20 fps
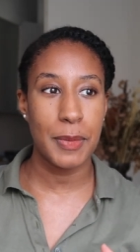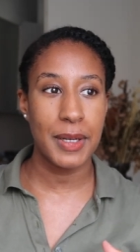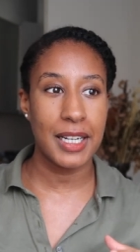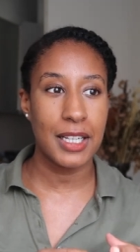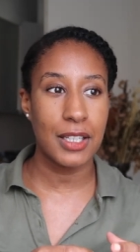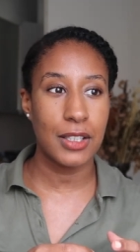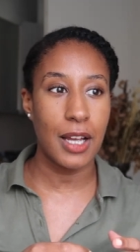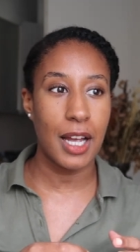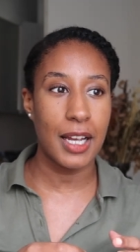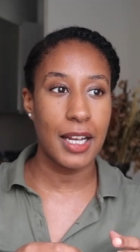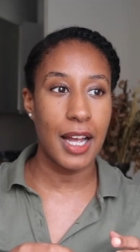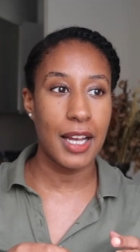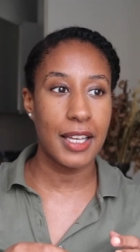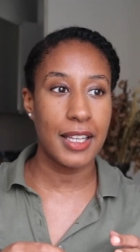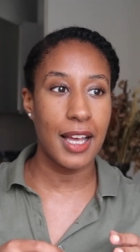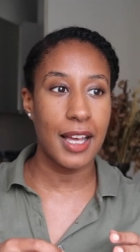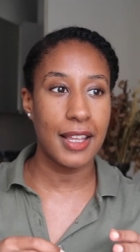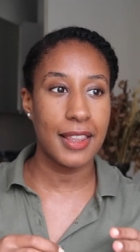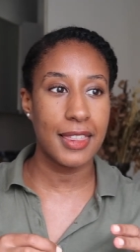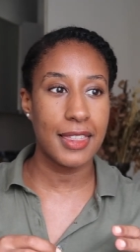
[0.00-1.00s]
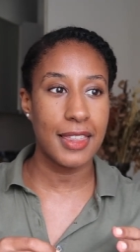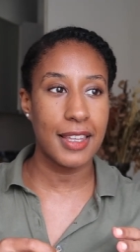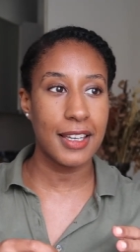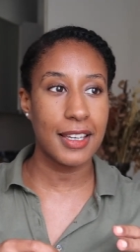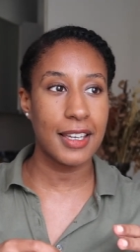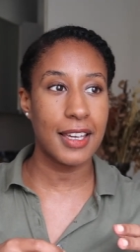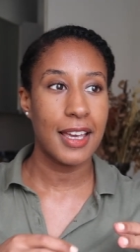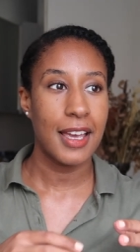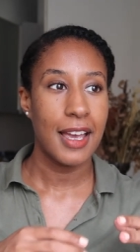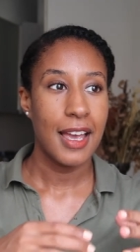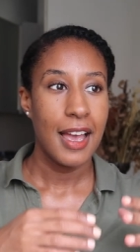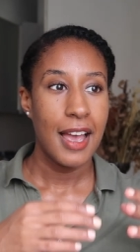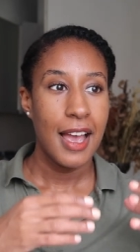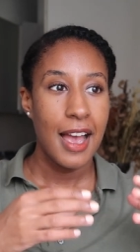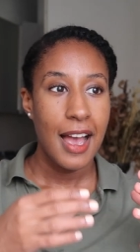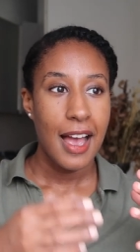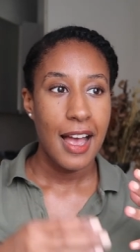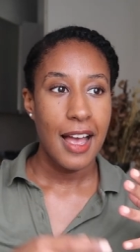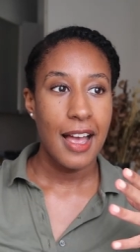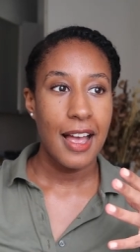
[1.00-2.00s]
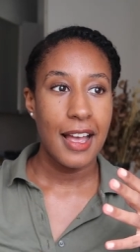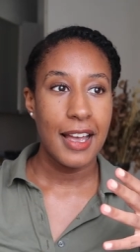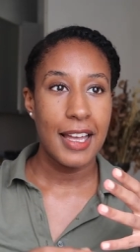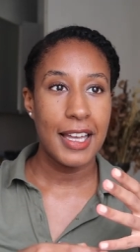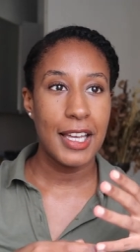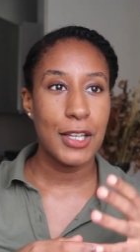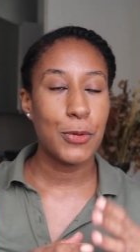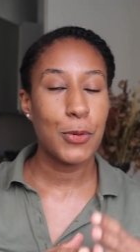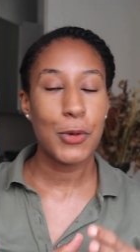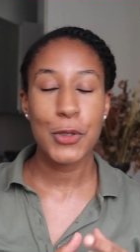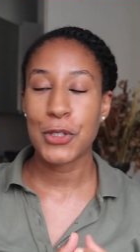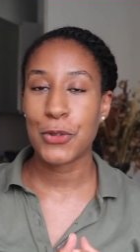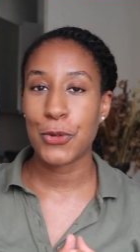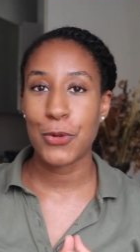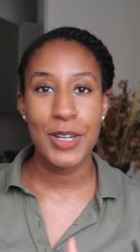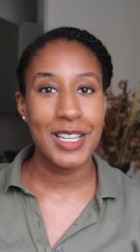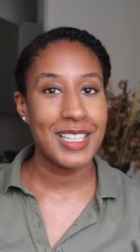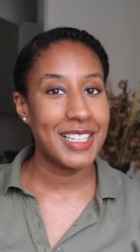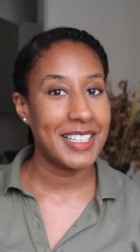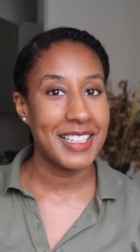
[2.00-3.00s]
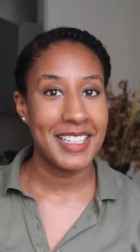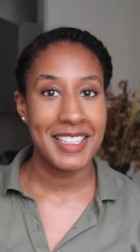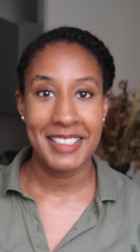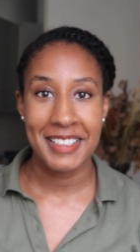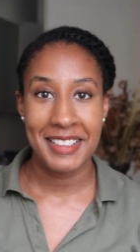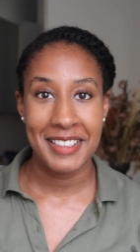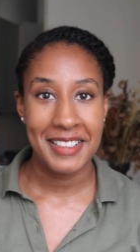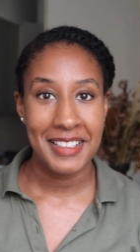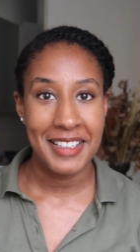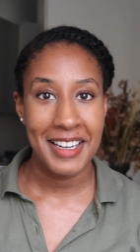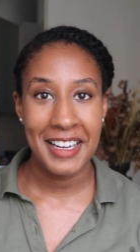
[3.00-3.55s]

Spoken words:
but I think it was really needed.